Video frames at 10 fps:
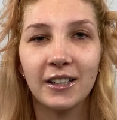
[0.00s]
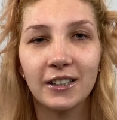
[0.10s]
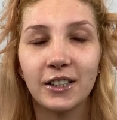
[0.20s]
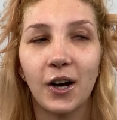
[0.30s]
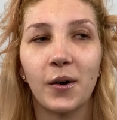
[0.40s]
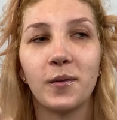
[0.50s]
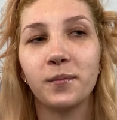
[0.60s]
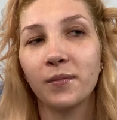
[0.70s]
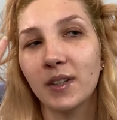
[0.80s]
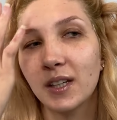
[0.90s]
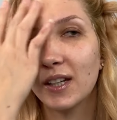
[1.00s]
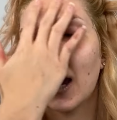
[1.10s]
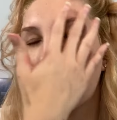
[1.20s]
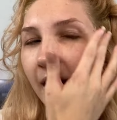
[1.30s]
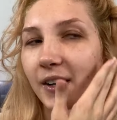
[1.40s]
So
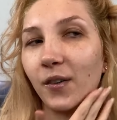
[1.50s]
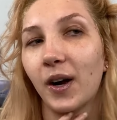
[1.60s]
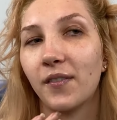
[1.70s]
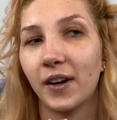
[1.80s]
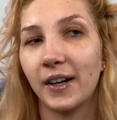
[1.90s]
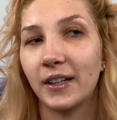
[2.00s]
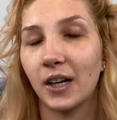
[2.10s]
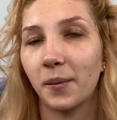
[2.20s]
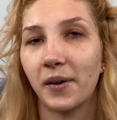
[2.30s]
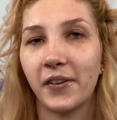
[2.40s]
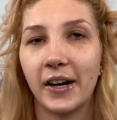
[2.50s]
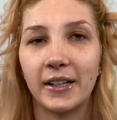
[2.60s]
I don't have anything on my face.